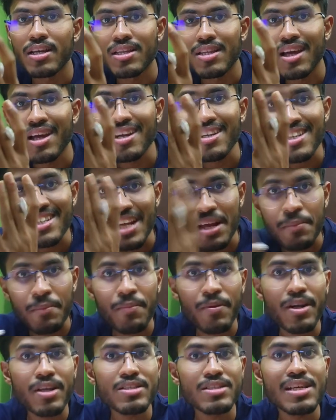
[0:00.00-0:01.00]
the
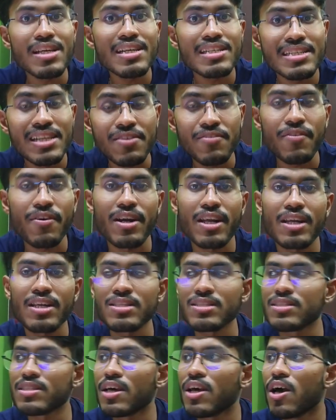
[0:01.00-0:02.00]
temperature
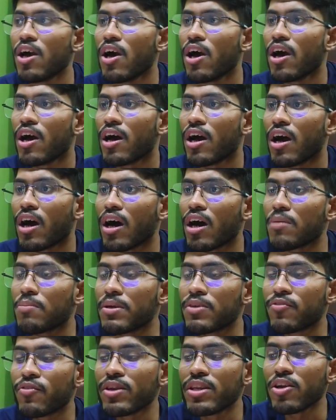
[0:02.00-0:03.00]
difference
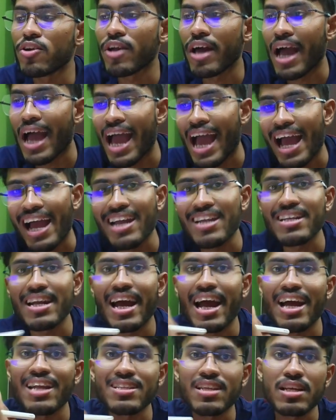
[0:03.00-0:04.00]
between your hand
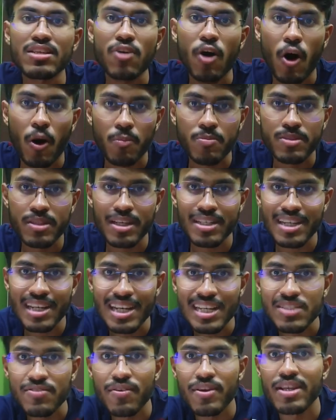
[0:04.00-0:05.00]
and that object
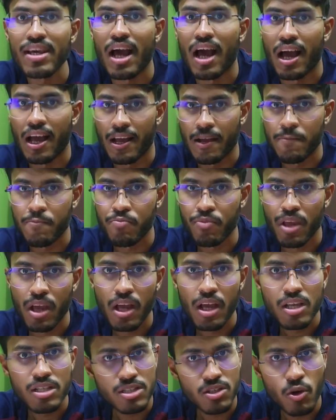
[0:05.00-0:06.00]
is very high.
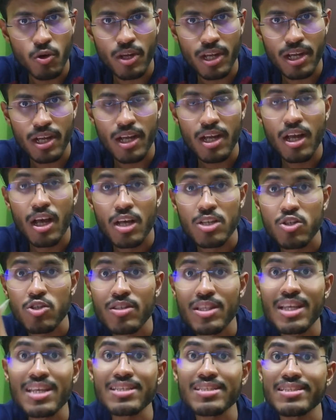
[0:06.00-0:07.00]
So, okay. So
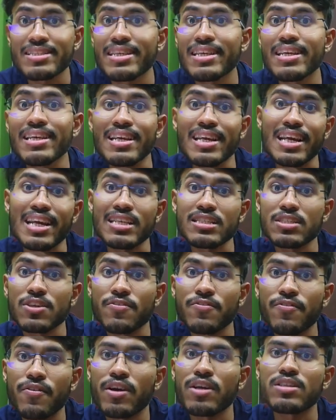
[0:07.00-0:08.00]
this thing is the
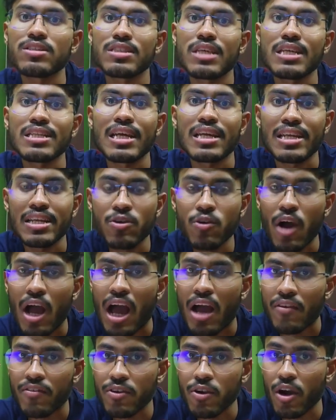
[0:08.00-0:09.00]
first thing that you
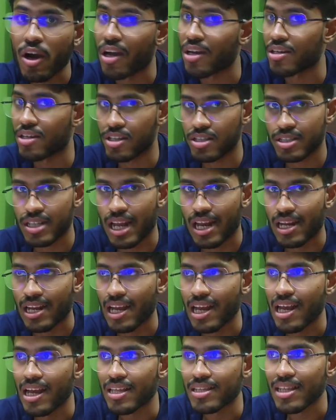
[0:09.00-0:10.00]
have to understand,
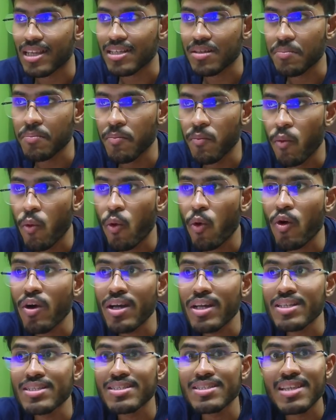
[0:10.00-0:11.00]
that the more
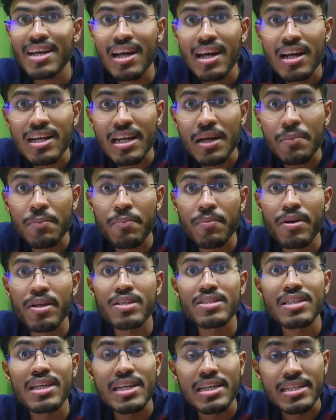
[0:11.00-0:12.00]
is the
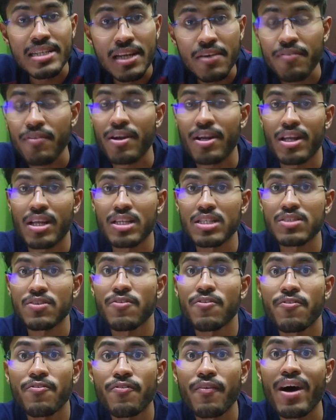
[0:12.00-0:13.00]
temperature difference,
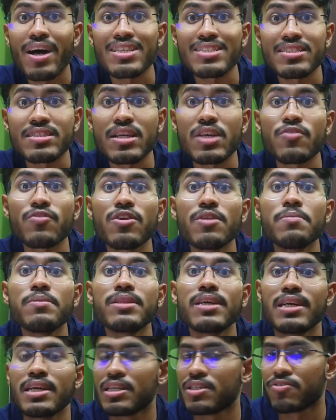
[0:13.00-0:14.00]
faster will be
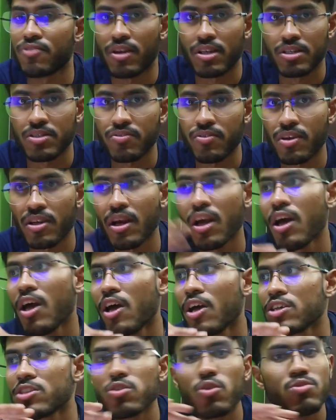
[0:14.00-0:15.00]
the heat transfer.
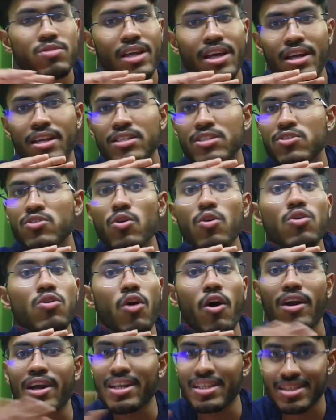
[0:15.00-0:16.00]
So there is no
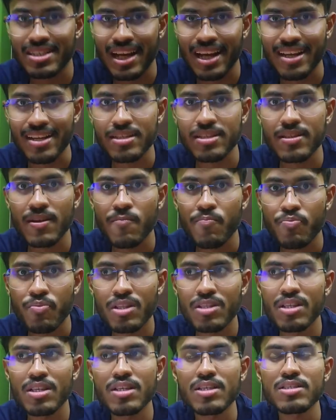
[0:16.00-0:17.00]
rocket science.
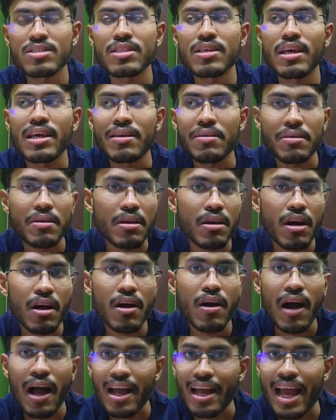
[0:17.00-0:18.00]
This is
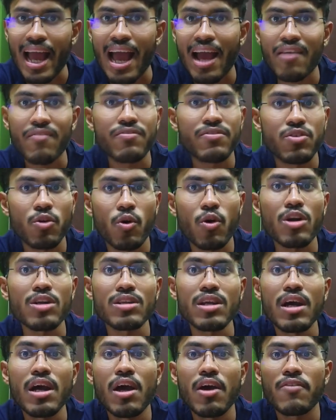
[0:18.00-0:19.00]
I have told
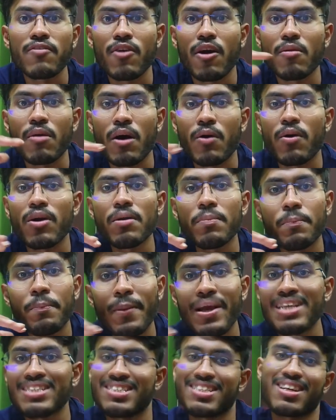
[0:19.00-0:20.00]
from our
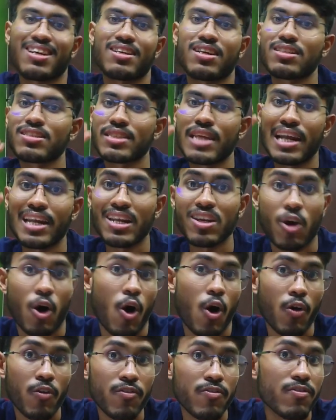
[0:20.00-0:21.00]
basic understanding
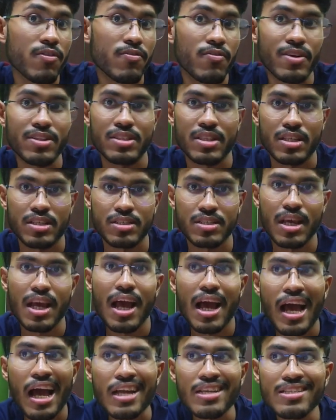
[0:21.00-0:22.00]
of physics.
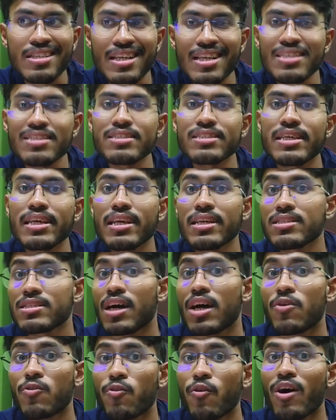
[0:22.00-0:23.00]
And these things
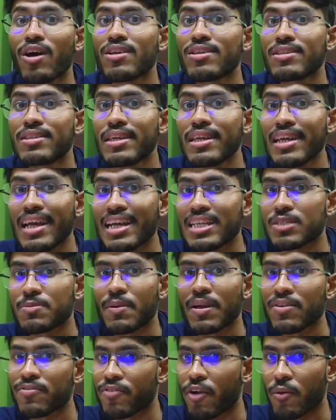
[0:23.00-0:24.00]
are what they
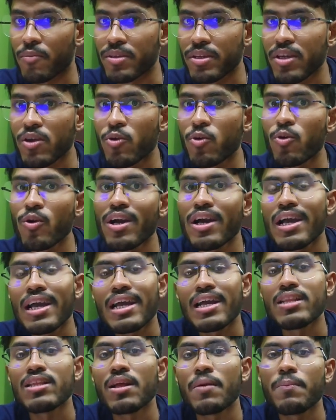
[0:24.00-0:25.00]
expect from you
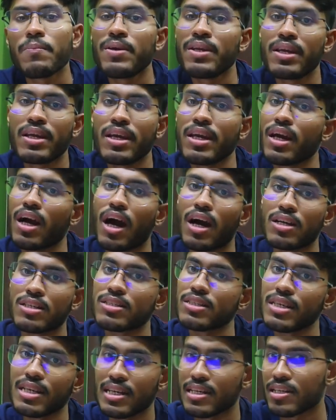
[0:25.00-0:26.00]
in the
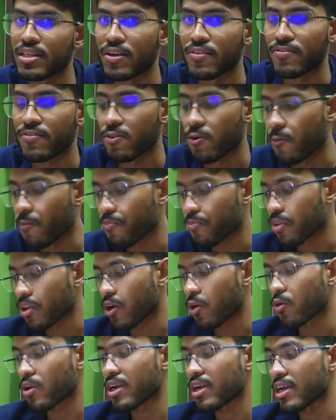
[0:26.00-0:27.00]
BARC interview.
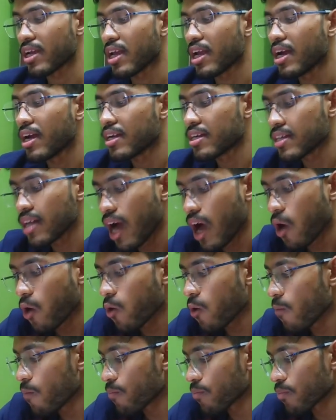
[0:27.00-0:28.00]
Okay. Now,